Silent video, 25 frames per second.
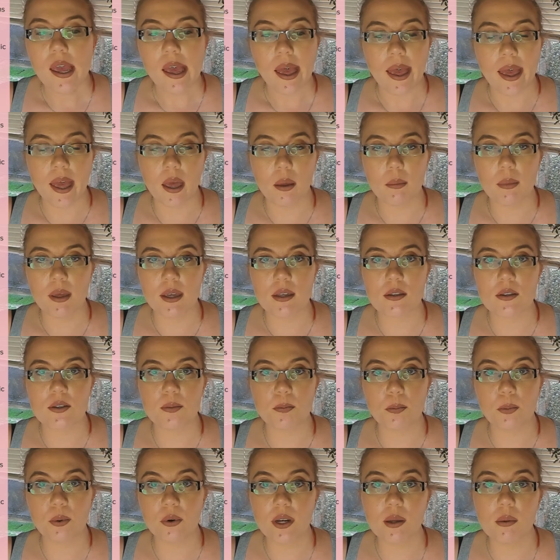It's
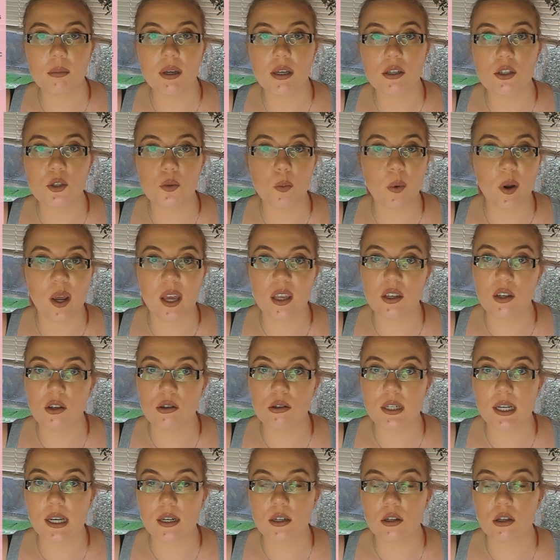pretty much brand new
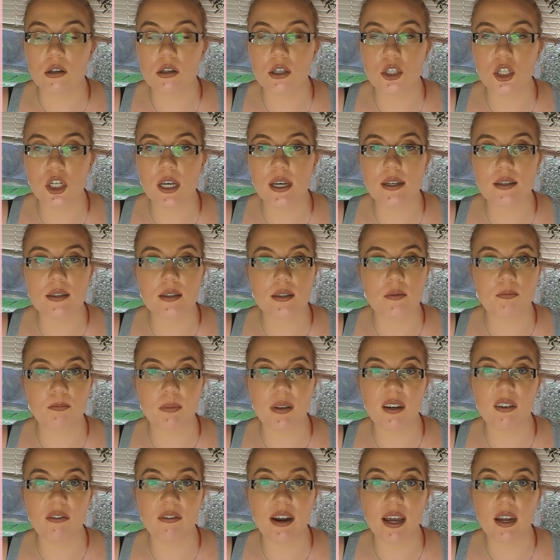technology. It's
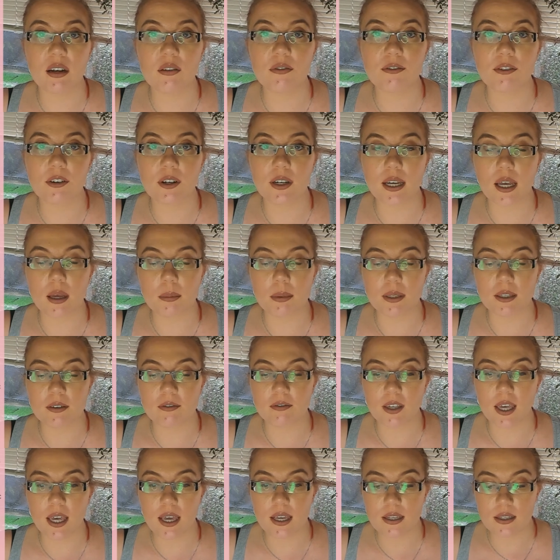been around for a couple of
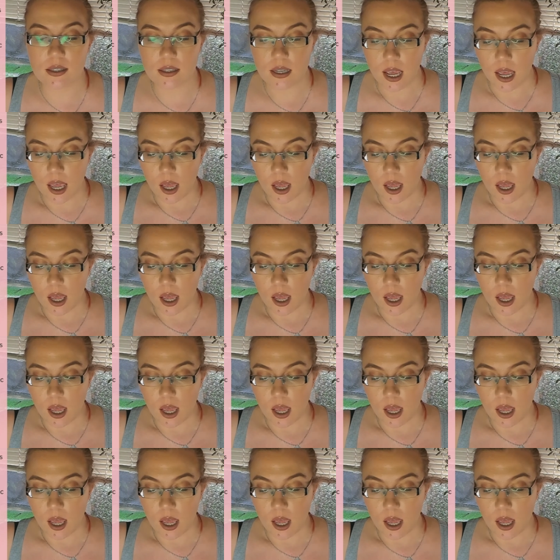years.